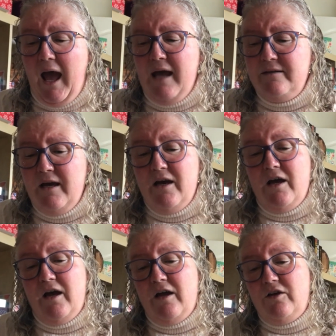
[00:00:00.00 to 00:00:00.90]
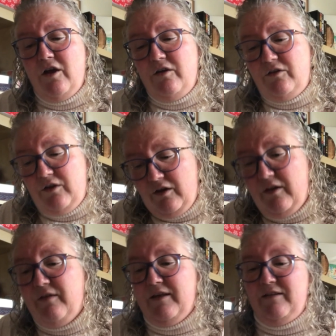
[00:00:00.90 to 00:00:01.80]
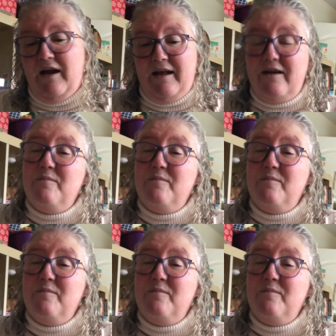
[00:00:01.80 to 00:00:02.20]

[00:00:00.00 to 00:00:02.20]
And that